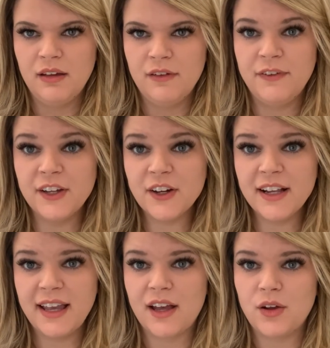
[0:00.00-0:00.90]

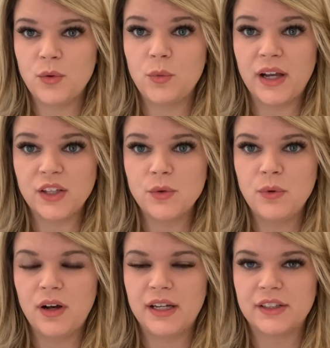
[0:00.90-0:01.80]
Figuring out what you
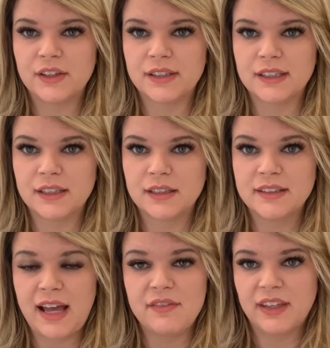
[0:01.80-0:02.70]
want your
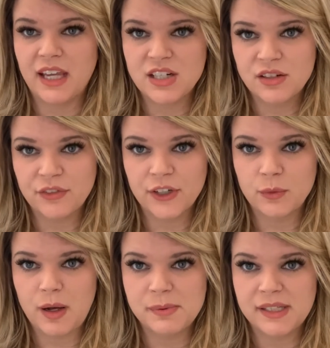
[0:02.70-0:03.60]
navigation for your
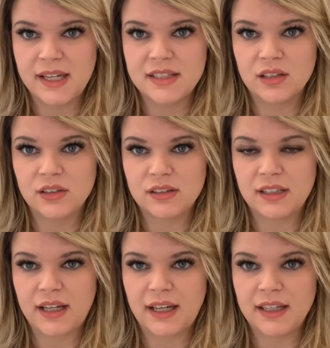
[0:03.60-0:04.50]
website to look
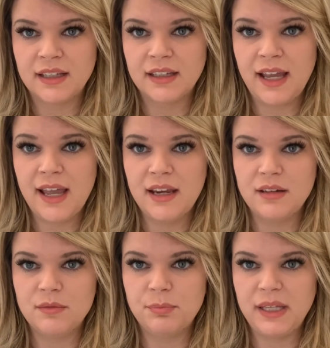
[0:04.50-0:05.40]
like
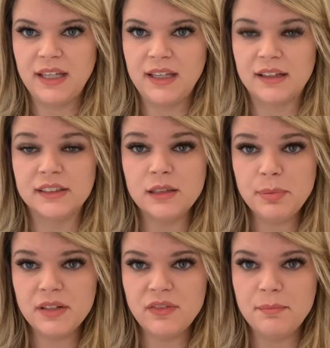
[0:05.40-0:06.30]
can be a little
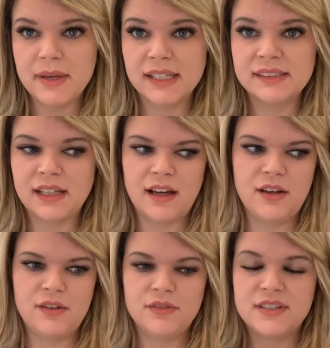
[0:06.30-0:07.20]
bit of a mix
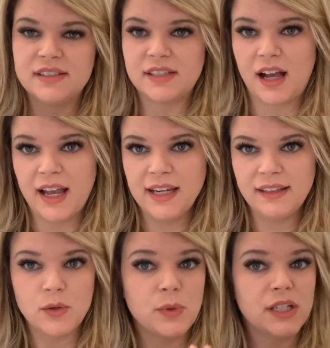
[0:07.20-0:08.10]
of design,
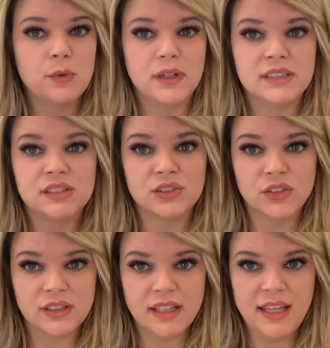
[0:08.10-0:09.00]
like what do you want it to
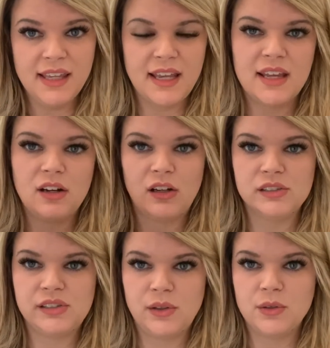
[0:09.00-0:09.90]
look like, and
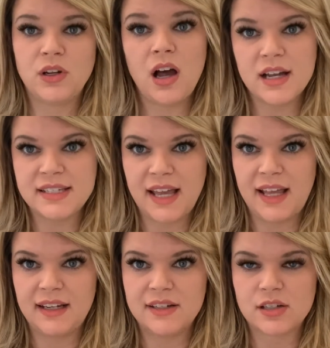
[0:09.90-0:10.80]
also
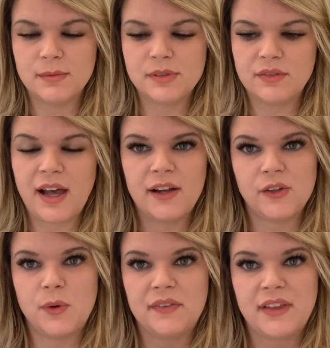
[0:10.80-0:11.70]
content in terms of how
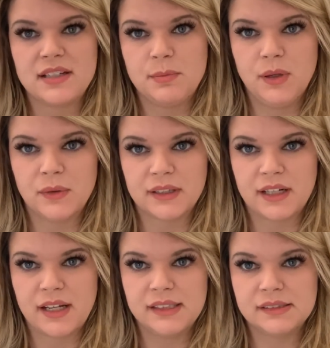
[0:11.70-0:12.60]
you want that to be
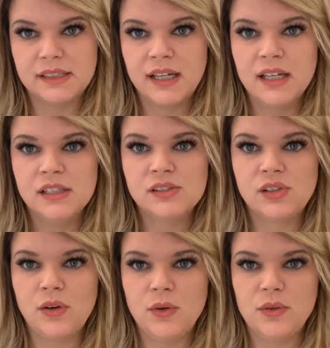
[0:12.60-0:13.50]
organized.
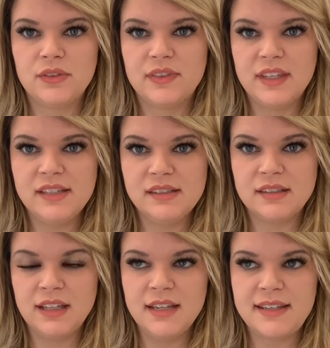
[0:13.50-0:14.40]
So this
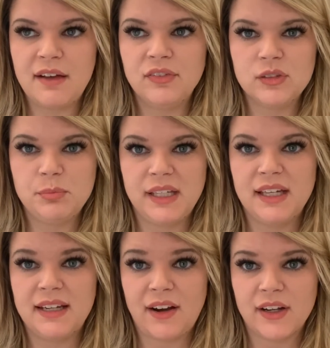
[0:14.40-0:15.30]
can definitely be
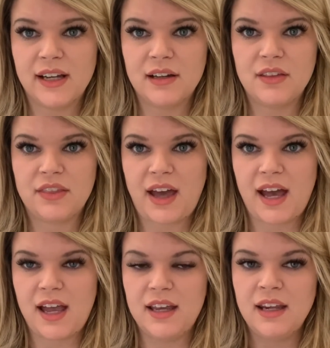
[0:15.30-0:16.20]
an area
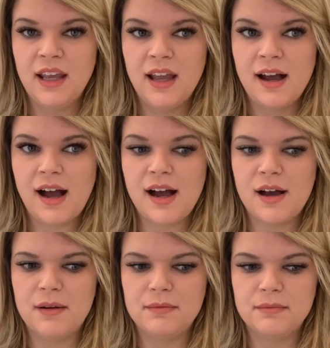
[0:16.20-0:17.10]
that
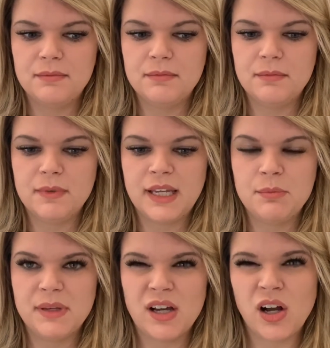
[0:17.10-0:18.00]

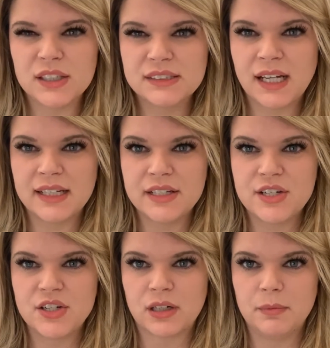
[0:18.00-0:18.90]
can be hard to kind of
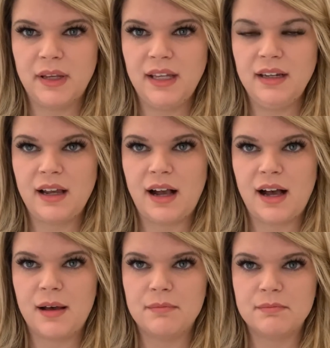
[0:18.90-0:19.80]

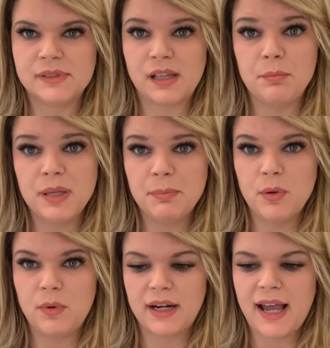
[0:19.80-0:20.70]
determine. Some people
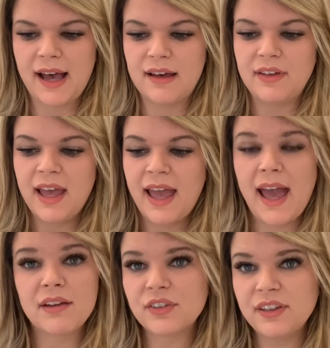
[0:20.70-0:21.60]
want to have
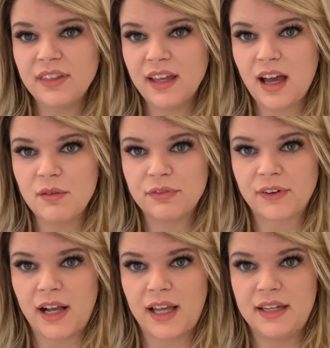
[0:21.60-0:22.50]
everything up
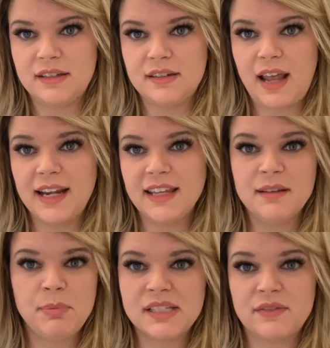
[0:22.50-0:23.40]
front,
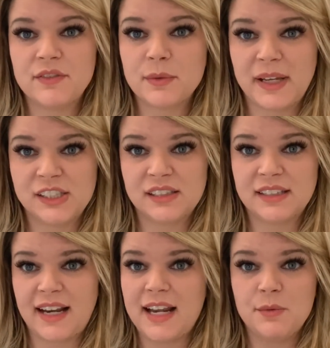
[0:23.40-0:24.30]
any piece of information
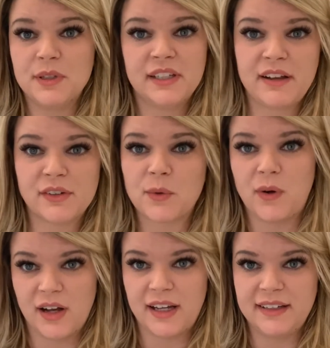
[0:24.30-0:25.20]
that anyone could ever
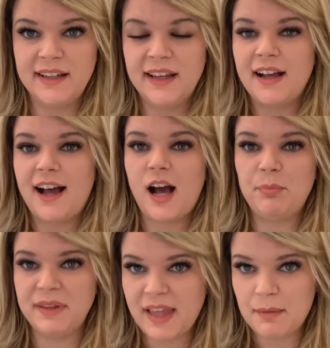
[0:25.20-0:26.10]
want
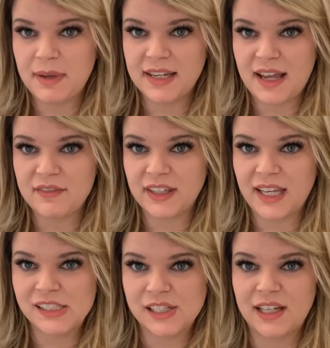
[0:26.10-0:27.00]
up in that main
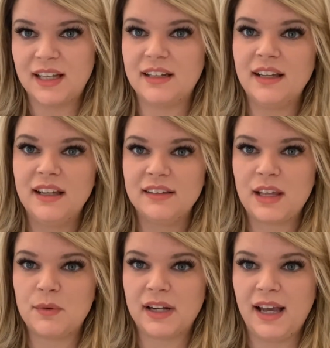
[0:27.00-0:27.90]
navigation.
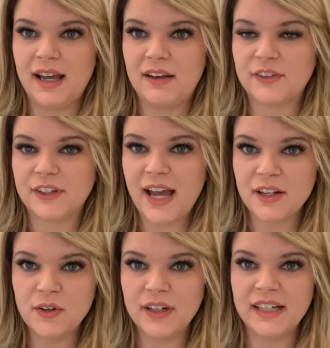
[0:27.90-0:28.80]
They want to have their
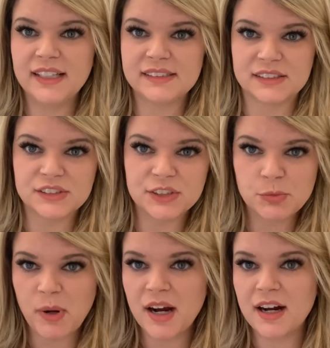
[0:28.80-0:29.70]
categories and a search
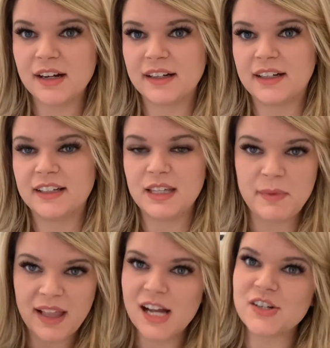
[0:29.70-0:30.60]
bar and an
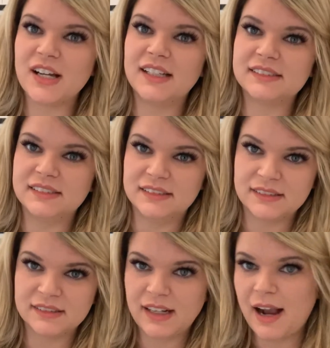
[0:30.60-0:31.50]
email address
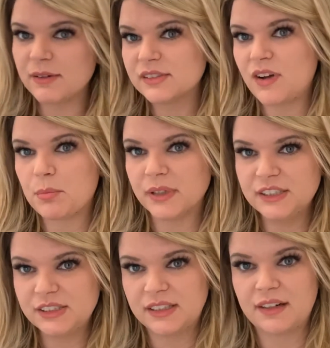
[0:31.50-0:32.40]
and hours of
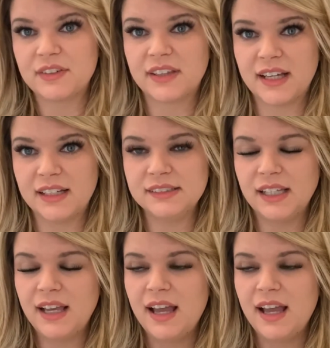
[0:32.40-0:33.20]
operation and everything else.